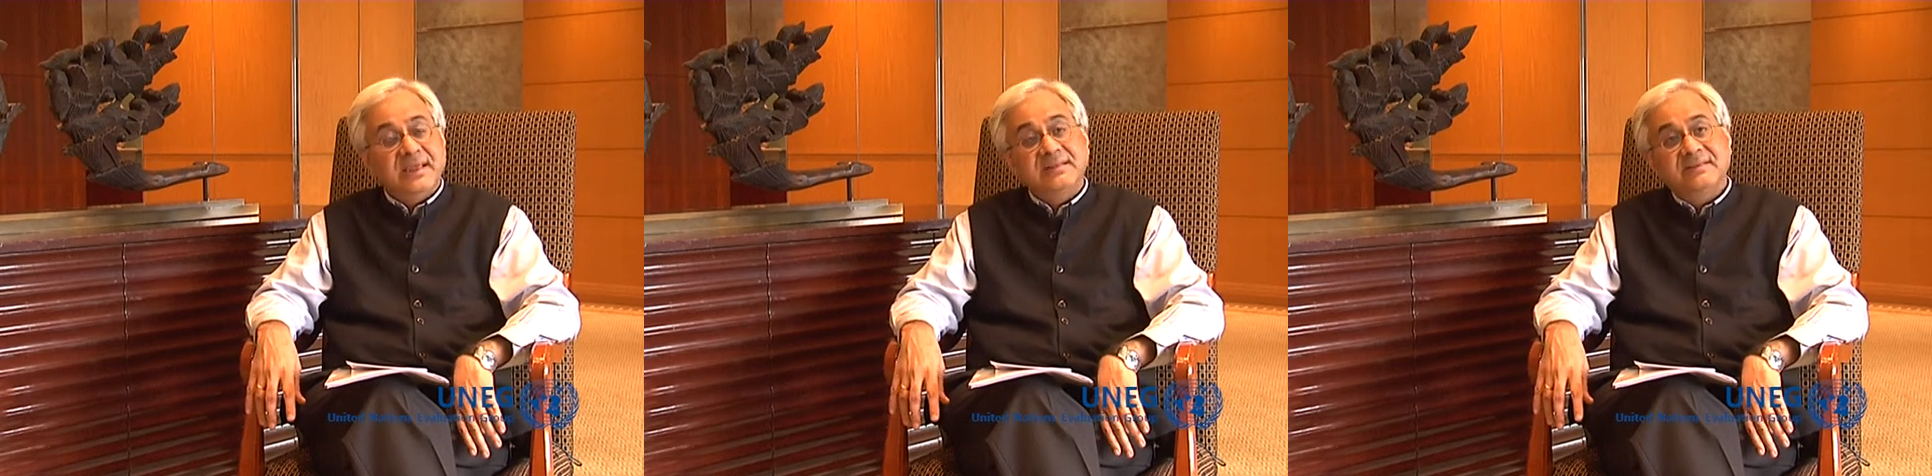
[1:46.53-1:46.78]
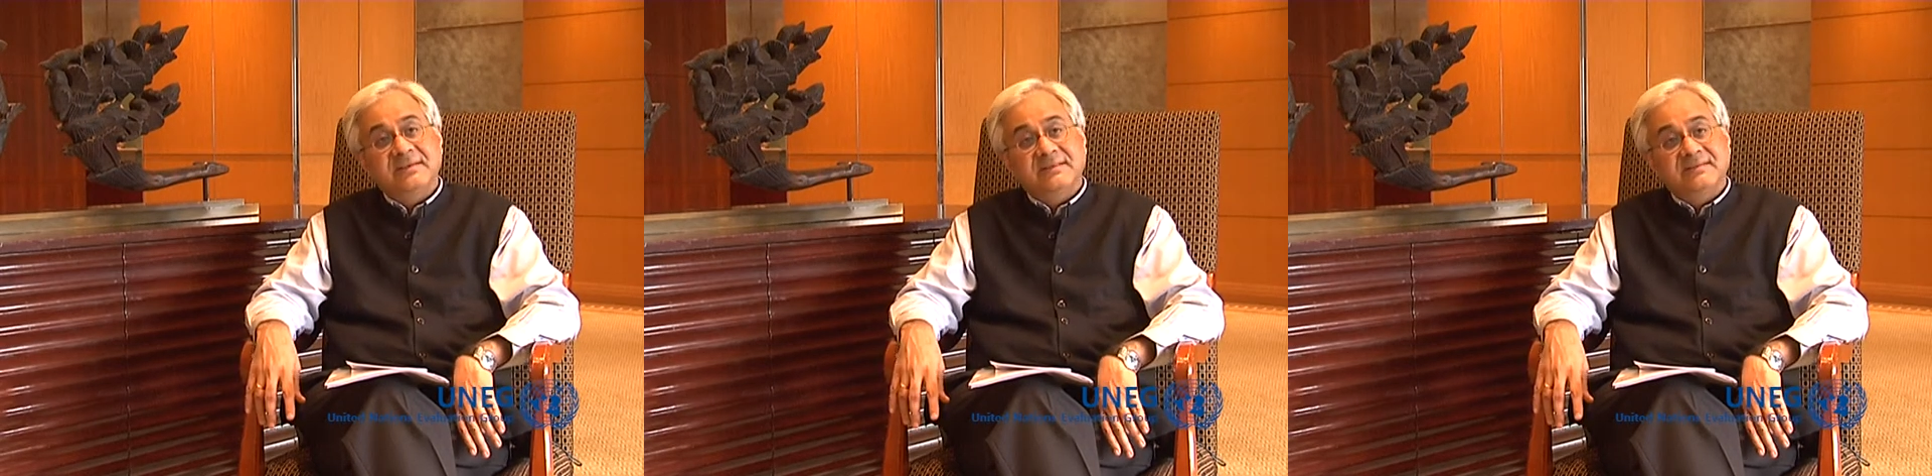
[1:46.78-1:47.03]

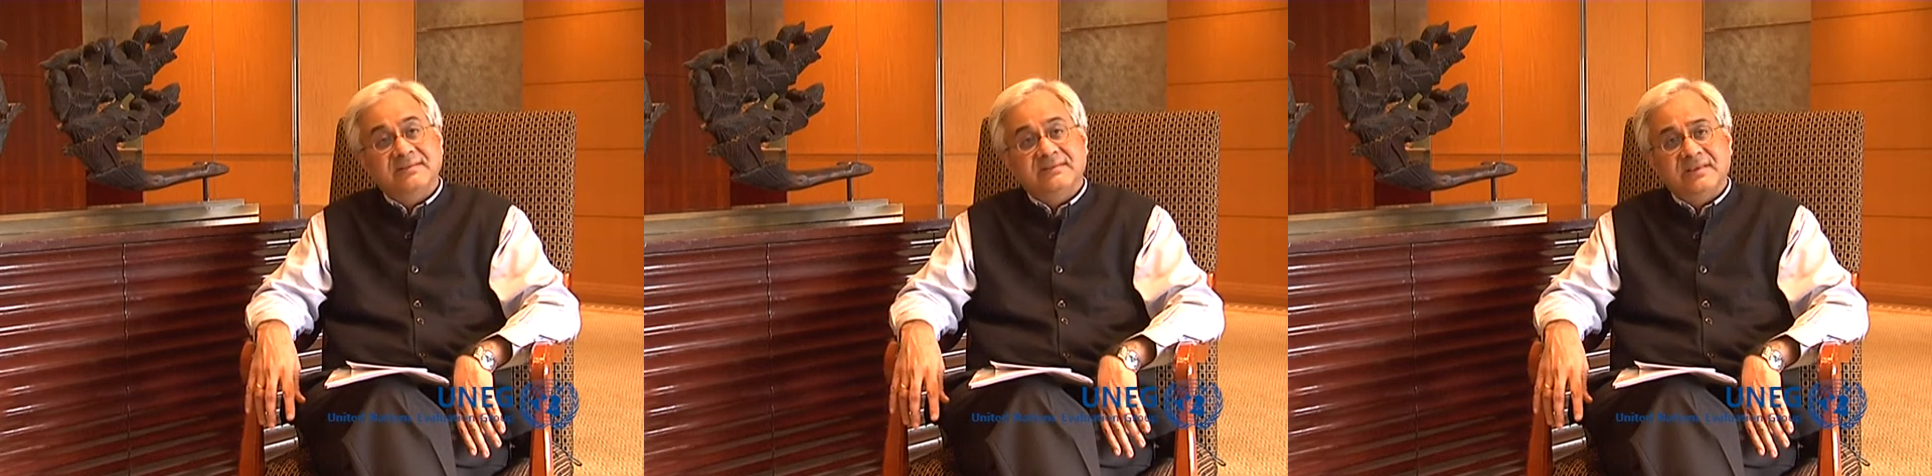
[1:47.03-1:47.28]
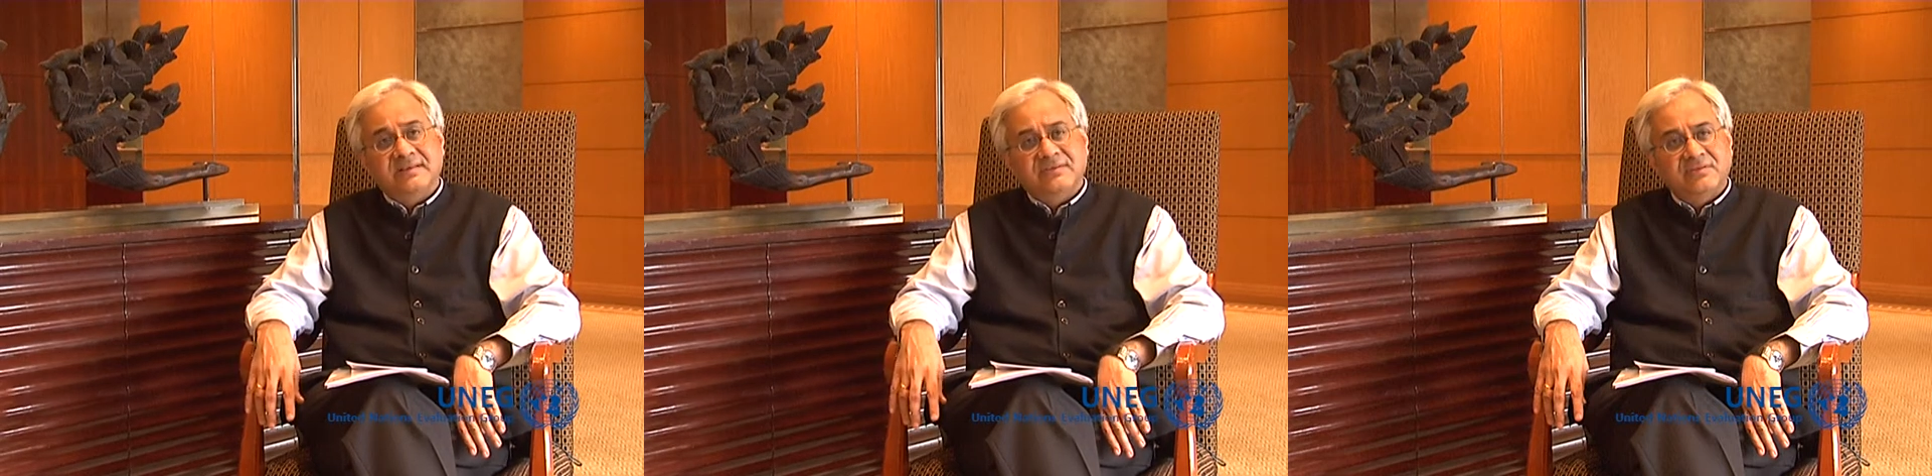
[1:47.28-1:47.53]
ethics is
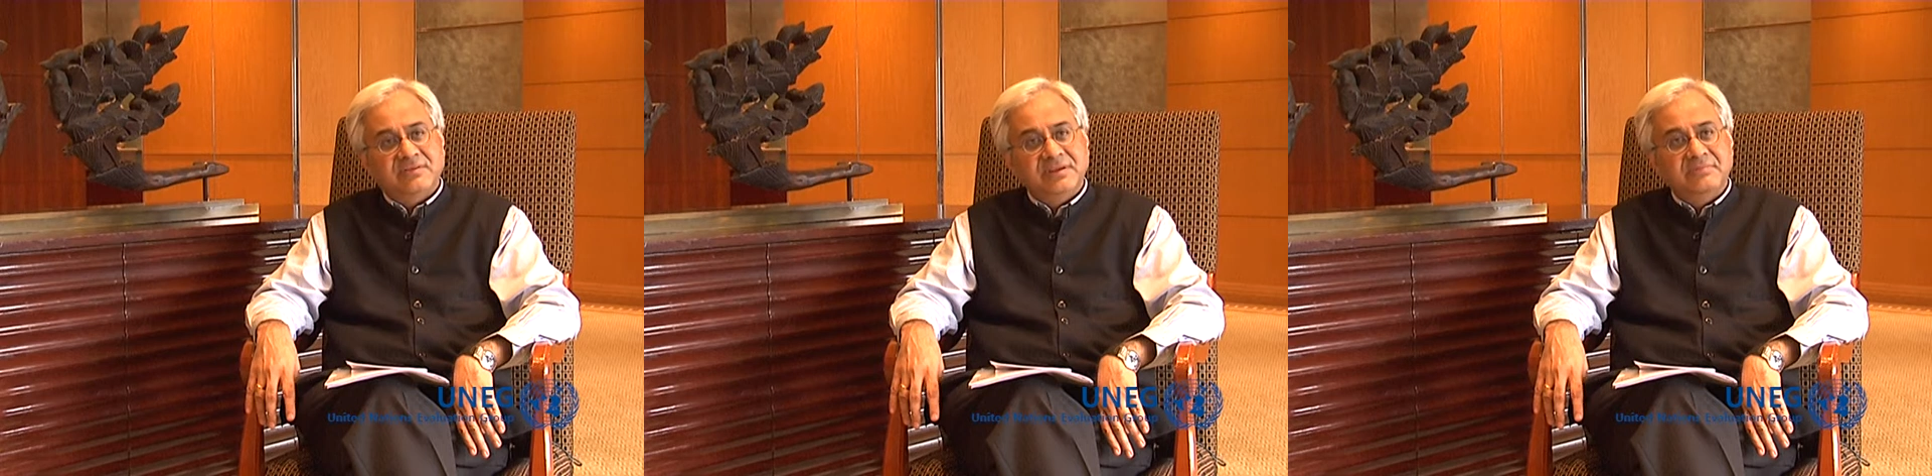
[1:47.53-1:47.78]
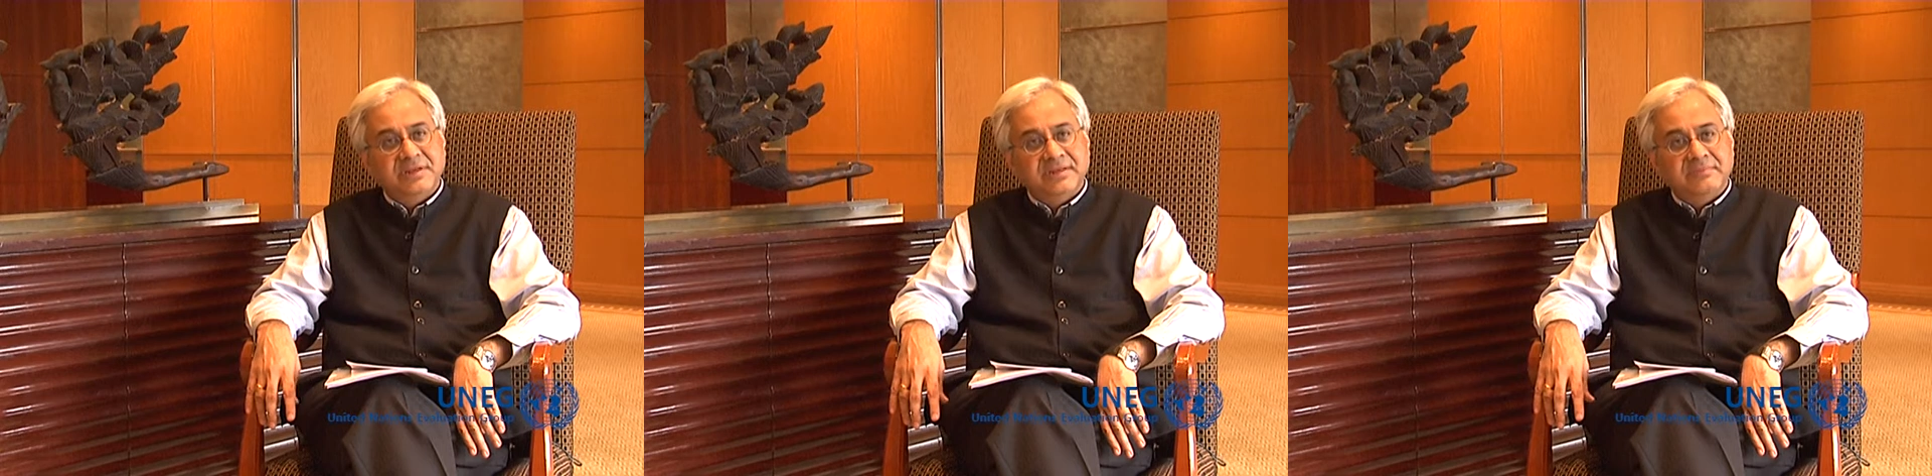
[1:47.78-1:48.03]

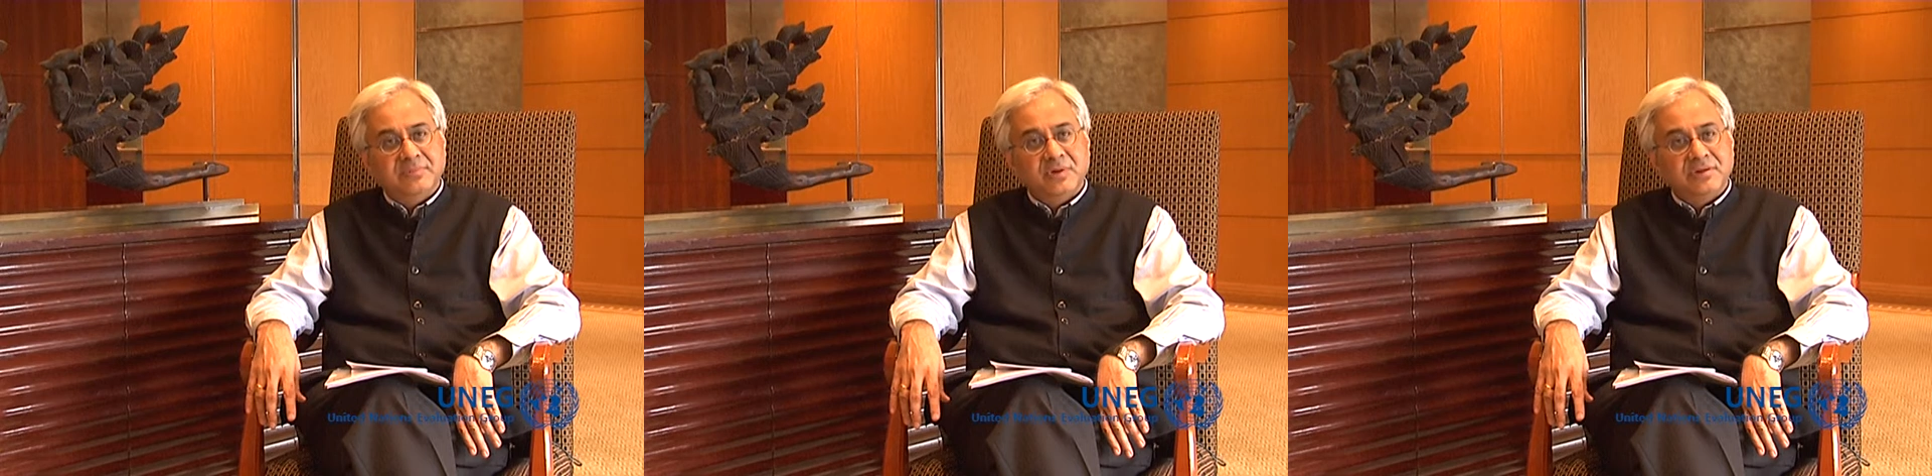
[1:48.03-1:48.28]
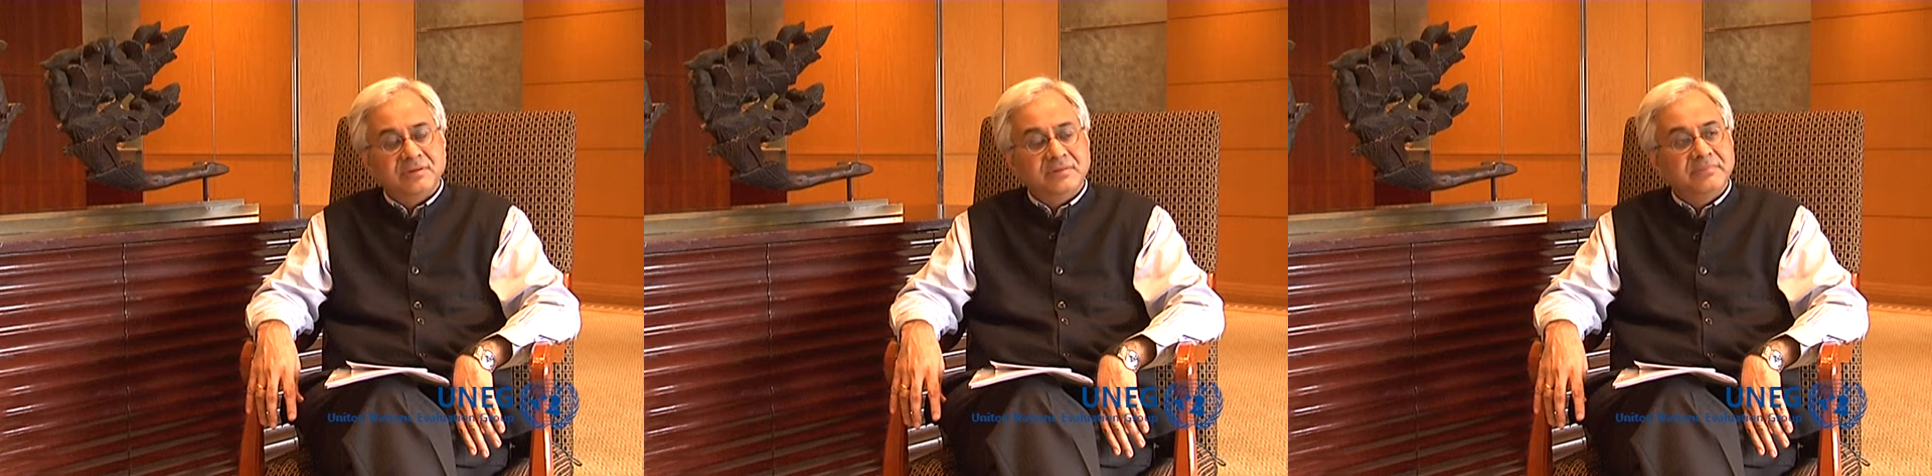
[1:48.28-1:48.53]
extremely
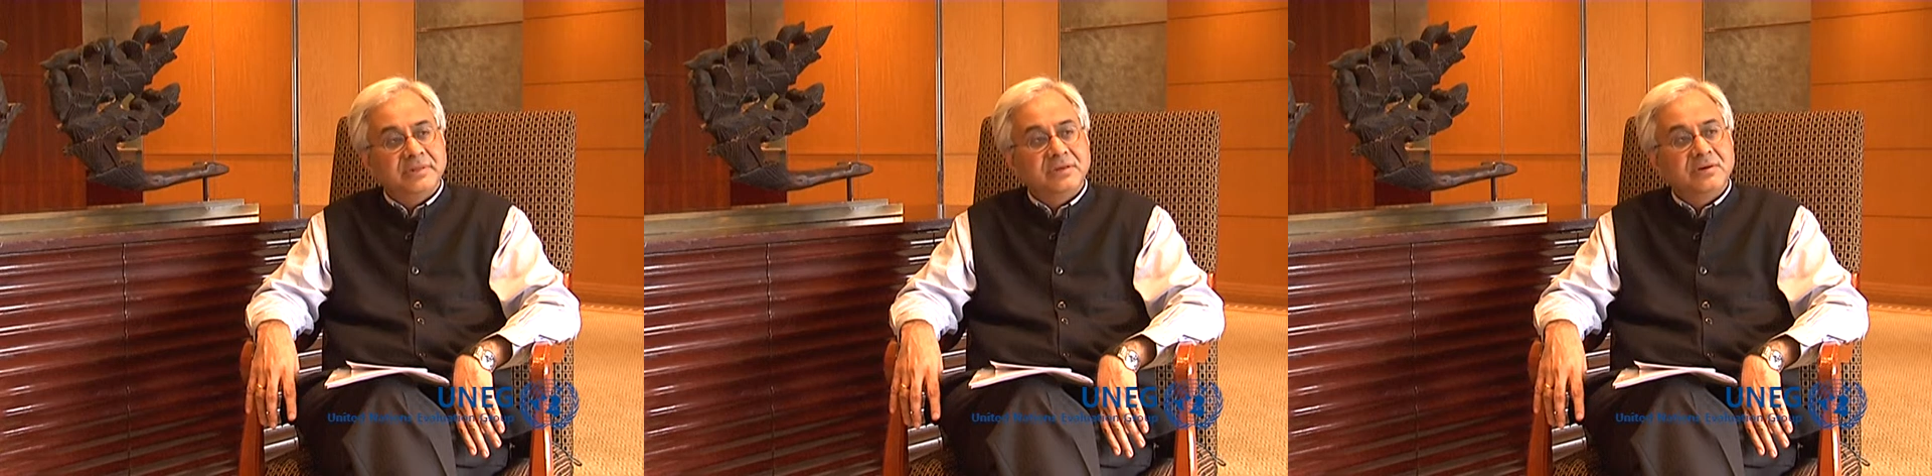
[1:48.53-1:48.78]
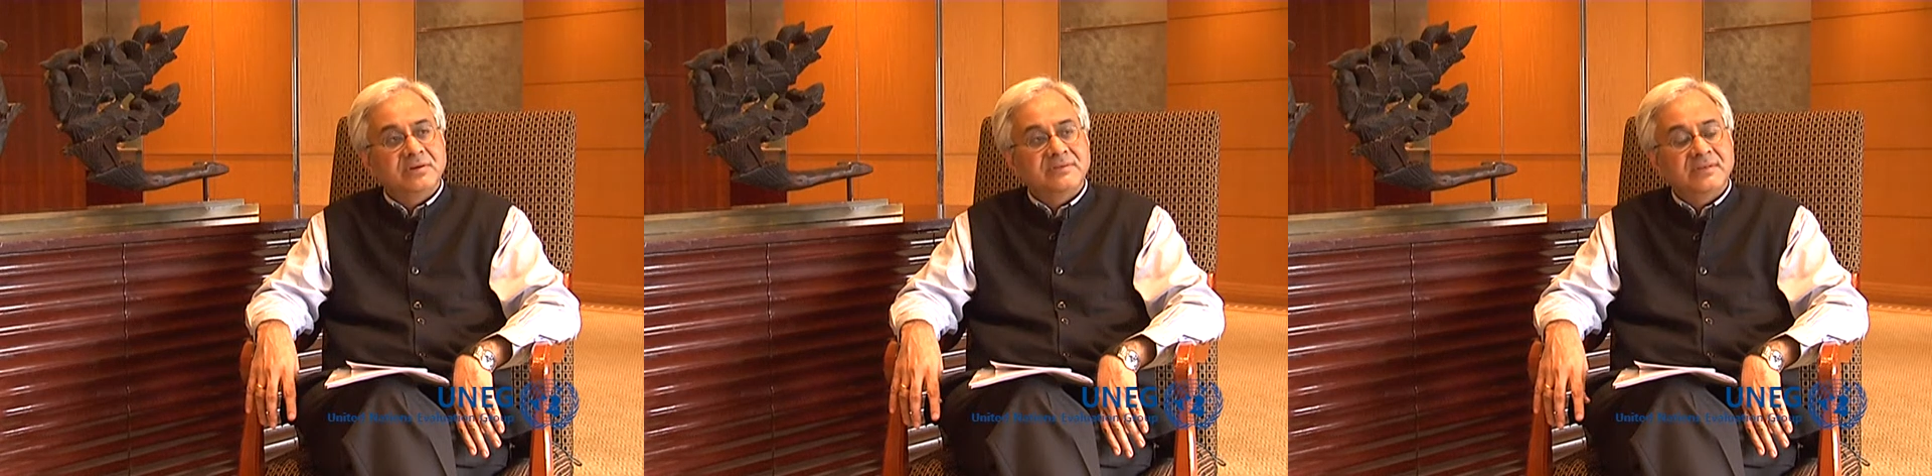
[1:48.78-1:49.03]
important,
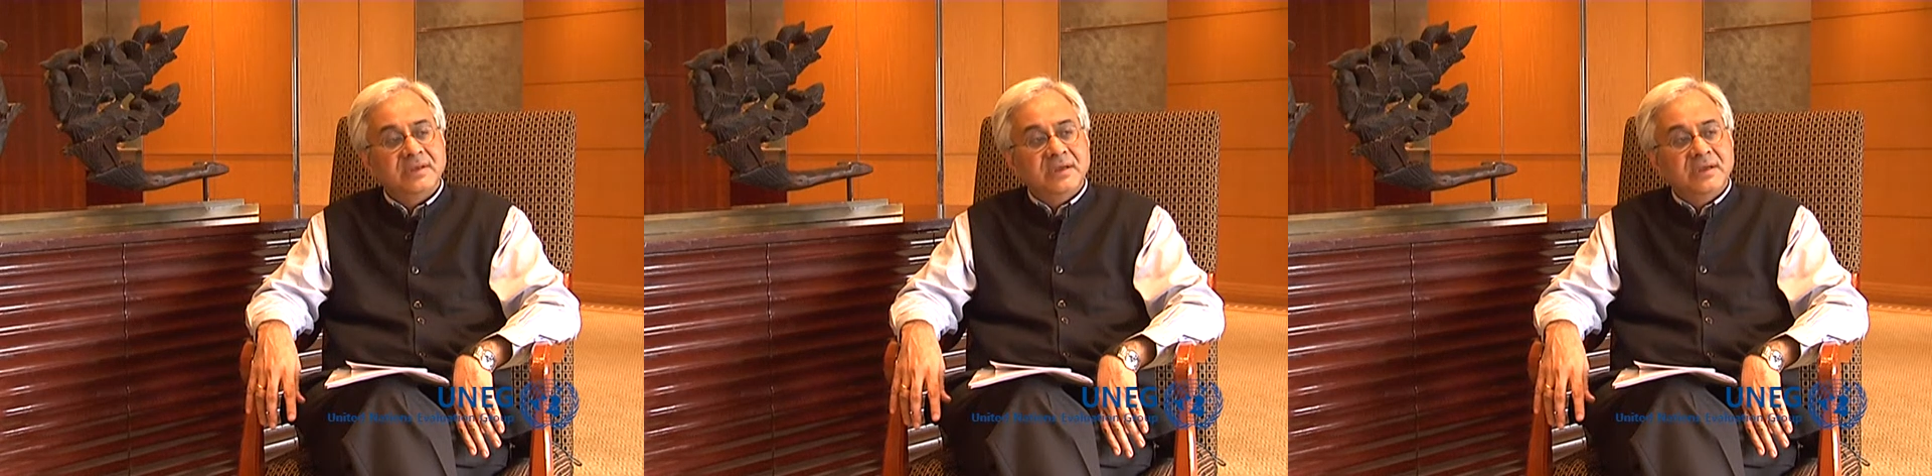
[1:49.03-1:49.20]
because